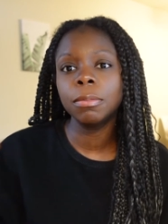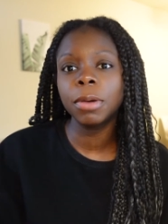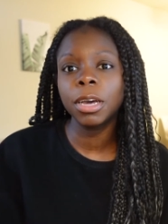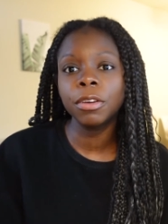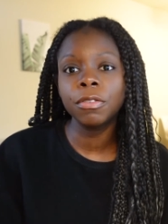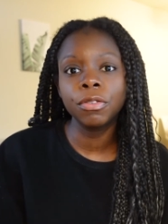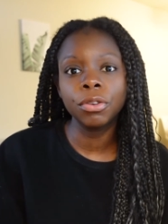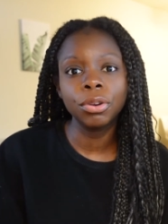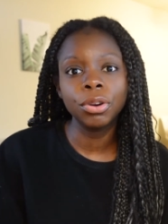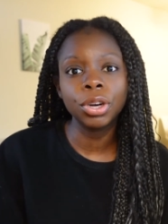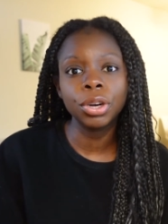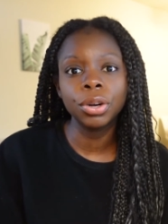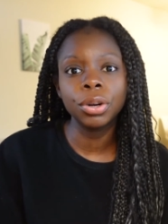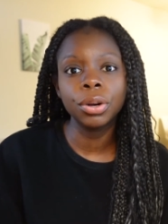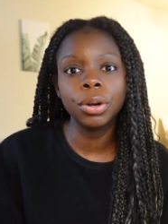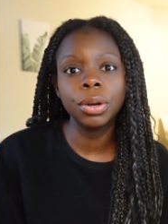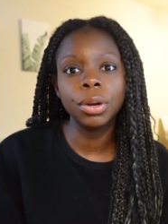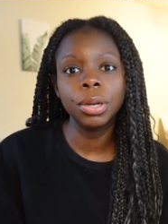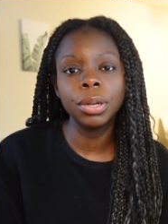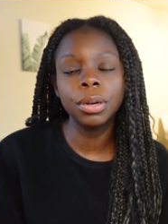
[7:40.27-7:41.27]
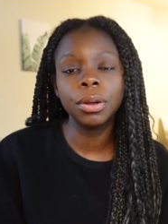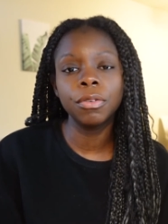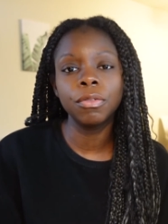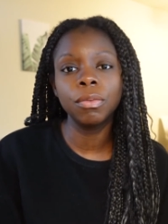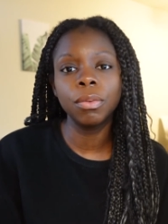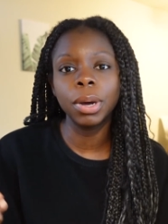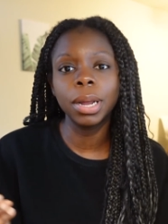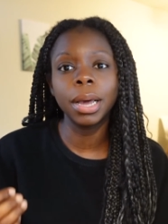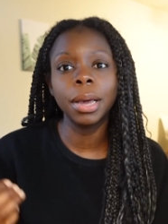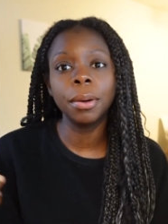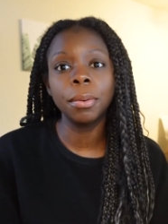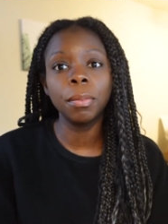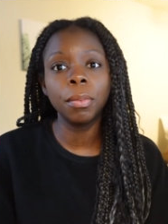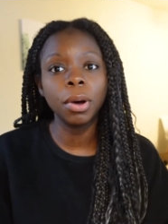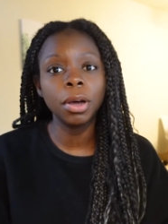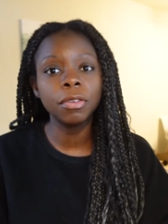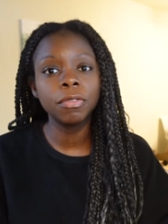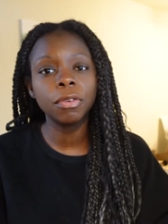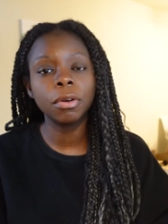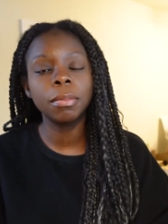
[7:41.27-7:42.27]
my future and of what I
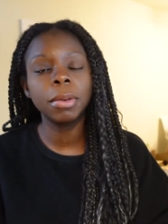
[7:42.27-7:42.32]
want for